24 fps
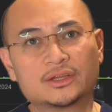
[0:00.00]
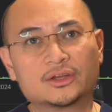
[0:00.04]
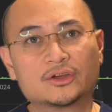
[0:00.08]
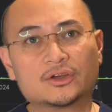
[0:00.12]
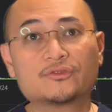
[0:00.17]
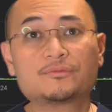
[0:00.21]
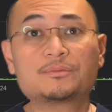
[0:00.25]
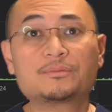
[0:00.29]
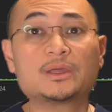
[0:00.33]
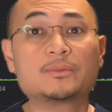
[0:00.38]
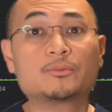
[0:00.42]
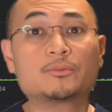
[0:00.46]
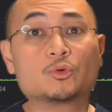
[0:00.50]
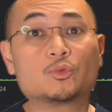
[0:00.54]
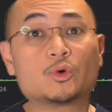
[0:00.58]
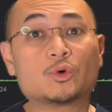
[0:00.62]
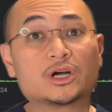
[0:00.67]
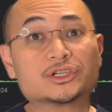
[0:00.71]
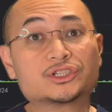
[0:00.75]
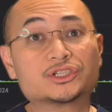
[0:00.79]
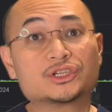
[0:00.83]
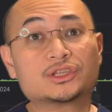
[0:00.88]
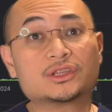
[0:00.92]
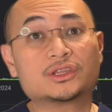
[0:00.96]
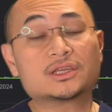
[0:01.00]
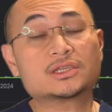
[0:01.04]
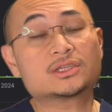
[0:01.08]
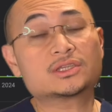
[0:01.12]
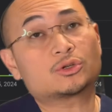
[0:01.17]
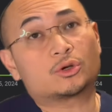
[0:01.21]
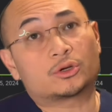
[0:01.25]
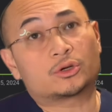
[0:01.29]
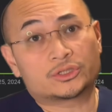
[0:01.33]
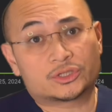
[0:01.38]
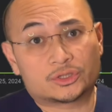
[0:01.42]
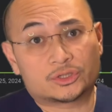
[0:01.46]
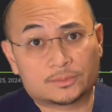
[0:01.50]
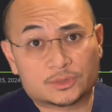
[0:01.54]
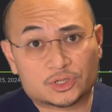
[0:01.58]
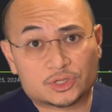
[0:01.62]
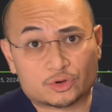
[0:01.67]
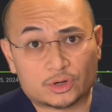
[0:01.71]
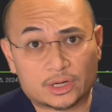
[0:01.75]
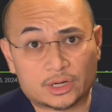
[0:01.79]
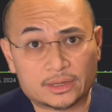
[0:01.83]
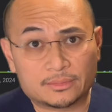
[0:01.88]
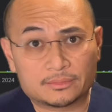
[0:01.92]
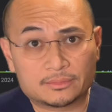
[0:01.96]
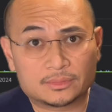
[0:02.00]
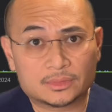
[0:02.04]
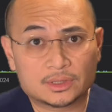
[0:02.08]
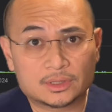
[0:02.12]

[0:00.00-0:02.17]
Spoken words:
of people watching this aren't subscribed.